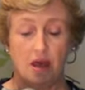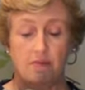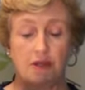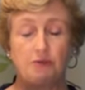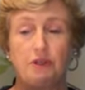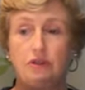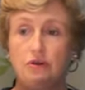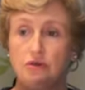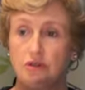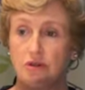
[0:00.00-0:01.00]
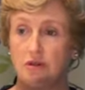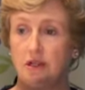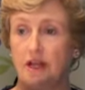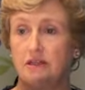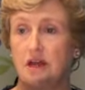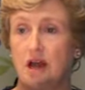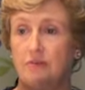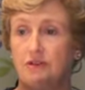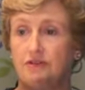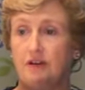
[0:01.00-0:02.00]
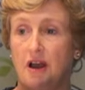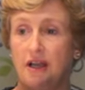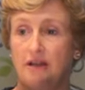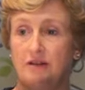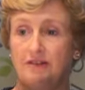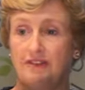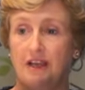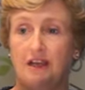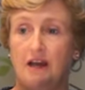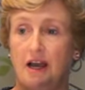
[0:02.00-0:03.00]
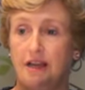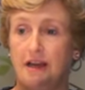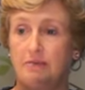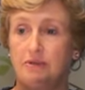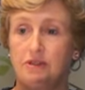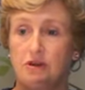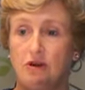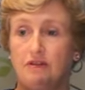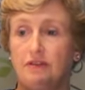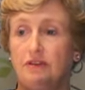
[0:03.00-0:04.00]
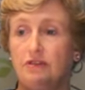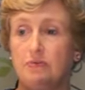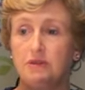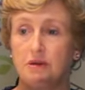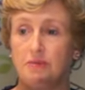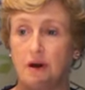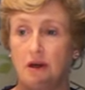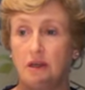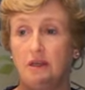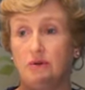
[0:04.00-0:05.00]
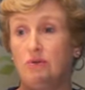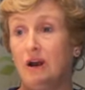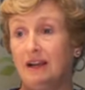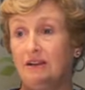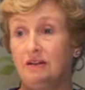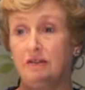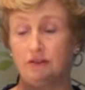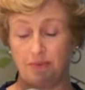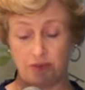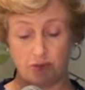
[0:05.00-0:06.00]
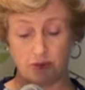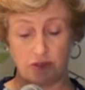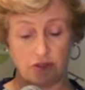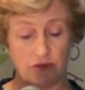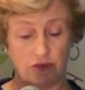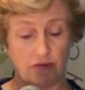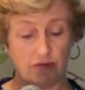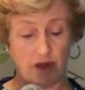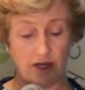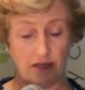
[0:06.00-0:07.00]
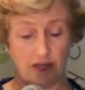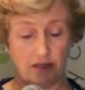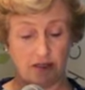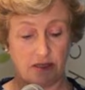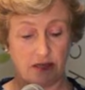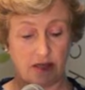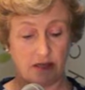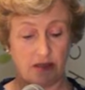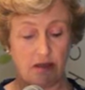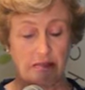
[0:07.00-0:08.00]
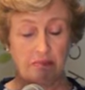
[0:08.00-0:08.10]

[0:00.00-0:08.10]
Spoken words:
But we do still at times find fairly high numbers of the Thrips tabaki or onion thrips, which is on the right-hand side there.